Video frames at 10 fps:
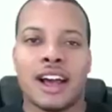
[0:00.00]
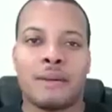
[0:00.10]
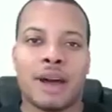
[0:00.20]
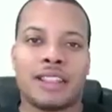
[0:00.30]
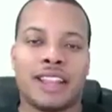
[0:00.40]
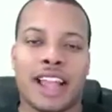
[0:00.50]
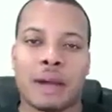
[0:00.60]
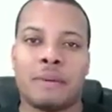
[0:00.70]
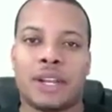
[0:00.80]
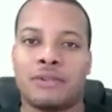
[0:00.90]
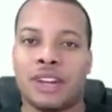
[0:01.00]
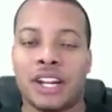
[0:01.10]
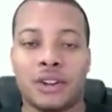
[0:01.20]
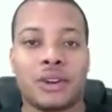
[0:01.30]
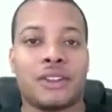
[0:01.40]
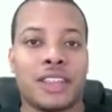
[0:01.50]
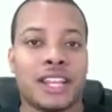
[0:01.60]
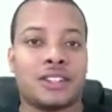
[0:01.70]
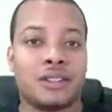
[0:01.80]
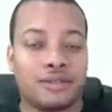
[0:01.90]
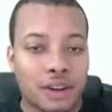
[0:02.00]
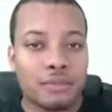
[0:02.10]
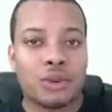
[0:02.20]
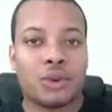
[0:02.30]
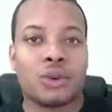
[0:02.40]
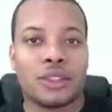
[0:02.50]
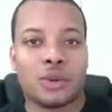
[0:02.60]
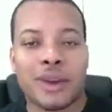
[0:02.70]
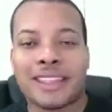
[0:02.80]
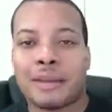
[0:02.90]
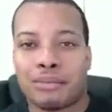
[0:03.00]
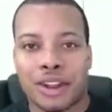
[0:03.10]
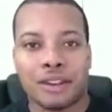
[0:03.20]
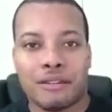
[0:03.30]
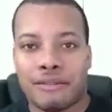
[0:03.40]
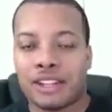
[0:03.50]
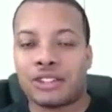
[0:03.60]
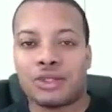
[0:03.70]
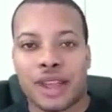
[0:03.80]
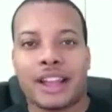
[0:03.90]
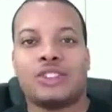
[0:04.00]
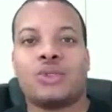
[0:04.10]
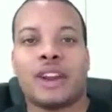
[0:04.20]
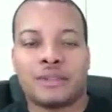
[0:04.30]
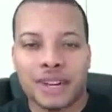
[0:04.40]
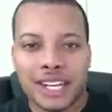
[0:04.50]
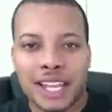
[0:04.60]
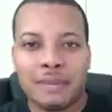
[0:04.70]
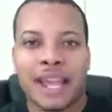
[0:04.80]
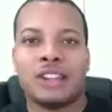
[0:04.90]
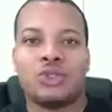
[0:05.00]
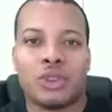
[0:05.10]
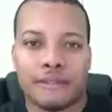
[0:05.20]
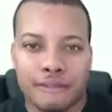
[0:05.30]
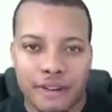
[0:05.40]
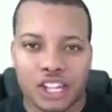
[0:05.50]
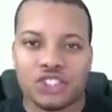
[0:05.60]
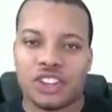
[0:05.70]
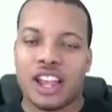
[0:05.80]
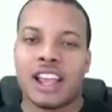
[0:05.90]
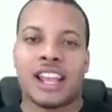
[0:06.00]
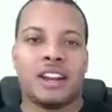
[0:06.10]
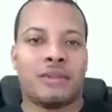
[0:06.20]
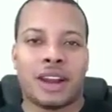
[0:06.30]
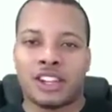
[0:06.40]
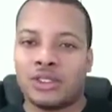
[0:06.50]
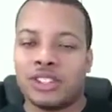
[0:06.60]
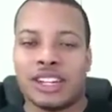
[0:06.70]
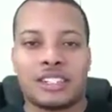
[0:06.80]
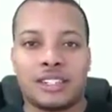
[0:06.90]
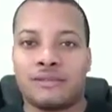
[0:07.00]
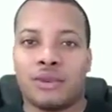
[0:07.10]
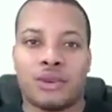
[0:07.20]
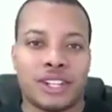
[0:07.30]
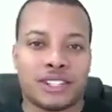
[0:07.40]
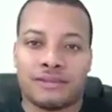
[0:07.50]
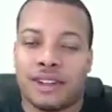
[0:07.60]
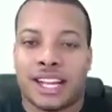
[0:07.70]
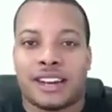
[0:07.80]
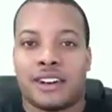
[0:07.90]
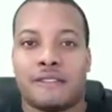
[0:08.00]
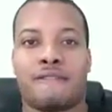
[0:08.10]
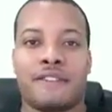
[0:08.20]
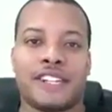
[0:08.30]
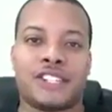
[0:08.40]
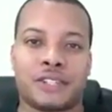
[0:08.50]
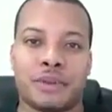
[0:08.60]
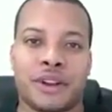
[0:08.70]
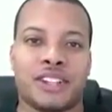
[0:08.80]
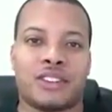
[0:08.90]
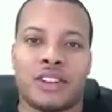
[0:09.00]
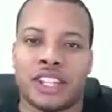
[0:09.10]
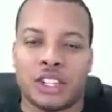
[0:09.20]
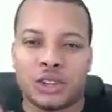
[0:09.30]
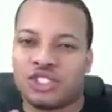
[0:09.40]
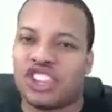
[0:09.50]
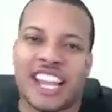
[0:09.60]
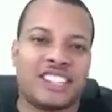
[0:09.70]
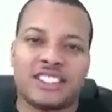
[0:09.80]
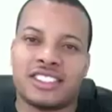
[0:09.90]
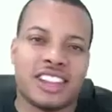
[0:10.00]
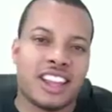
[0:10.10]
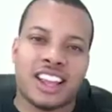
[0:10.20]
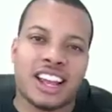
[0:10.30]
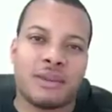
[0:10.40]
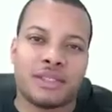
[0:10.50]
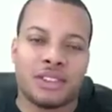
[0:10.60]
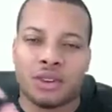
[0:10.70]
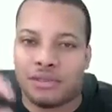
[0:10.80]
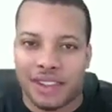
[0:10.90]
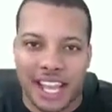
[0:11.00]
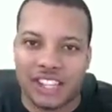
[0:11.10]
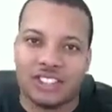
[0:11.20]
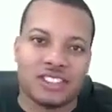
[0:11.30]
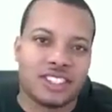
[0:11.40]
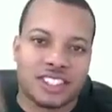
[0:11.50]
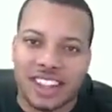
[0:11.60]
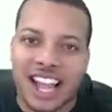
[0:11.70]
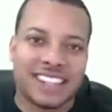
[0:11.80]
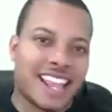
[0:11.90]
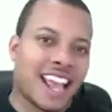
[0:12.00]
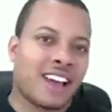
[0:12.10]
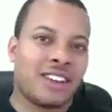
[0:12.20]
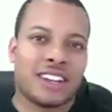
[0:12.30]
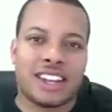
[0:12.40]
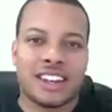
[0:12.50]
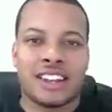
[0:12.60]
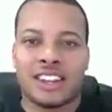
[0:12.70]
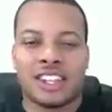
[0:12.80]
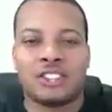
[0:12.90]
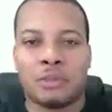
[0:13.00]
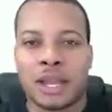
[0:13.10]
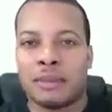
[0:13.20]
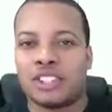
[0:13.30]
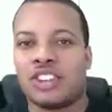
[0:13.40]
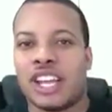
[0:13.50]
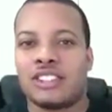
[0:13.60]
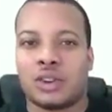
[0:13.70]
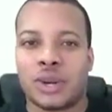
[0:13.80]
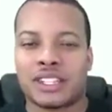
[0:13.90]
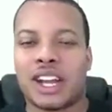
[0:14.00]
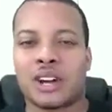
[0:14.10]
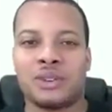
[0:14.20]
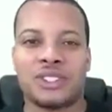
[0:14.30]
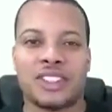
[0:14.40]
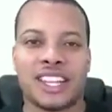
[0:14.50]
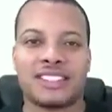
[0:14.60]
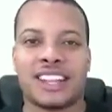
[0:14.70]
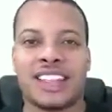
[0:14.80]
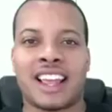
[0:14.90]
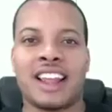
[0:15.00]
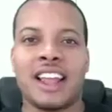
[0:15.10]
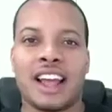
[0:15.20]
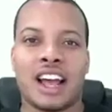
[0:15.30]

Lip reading: I think Apple can really learn a thing or two from Google and the way they bring new features to Android and really keep Android fresh. When I use the Nexus 4, it just felt like another fresh experience. All the little changes with the notifications, slide down, and you'll be able to change the quick toggles and things like that